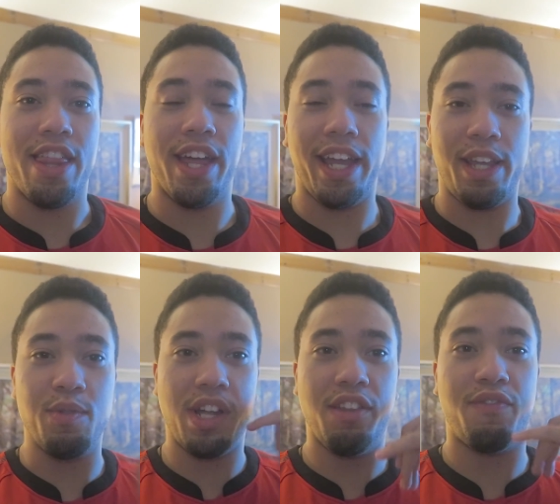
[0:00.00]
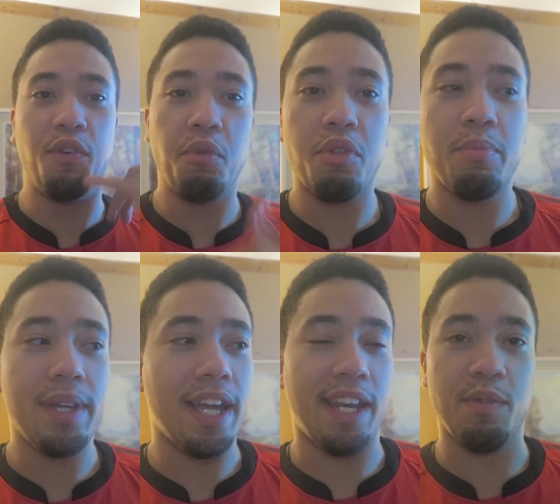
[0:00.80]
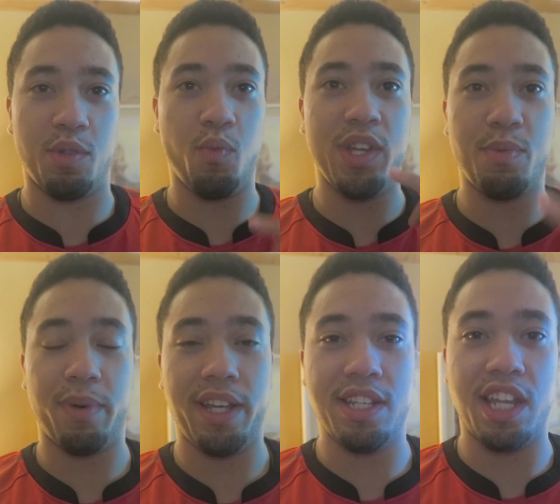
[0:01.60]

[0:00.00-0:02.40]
that he was on the phone with me and he was whispering.